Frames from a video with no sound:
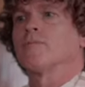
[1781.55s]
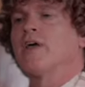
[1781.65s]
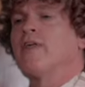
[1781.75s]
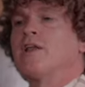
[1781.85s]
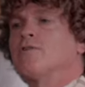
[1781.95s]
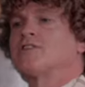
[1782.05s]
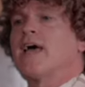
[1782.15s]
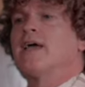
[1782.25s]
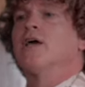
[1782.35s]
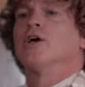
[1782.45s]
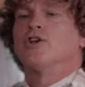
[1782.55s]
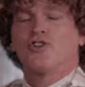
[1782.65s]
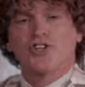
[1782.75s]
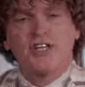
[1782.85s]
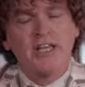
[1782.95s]
And then he'll say, you
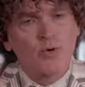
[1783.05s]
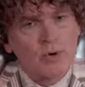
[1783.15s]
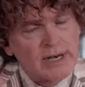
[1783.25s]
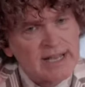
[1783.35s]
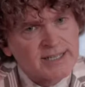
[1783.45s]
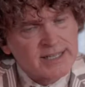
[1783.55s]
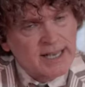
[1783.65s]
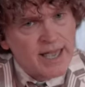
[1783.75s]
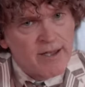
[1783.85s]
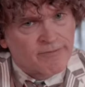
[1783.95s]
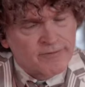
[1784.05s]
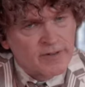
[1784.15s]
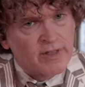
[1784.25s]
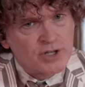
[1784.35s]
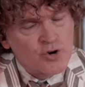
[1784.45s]
just need to release the
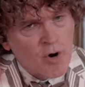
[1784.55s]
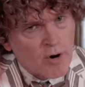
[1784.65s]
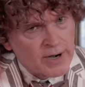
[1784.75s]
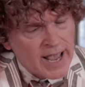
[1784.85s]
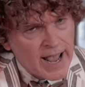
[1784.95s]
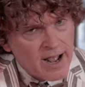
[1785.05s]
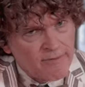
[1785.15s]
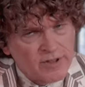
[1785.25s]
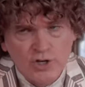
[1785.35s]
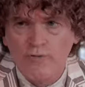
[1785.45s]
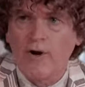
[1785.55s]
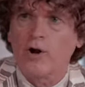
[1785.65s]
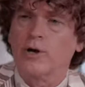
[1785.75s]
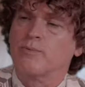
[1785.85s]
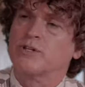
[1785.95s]
gift that you already have, that you've already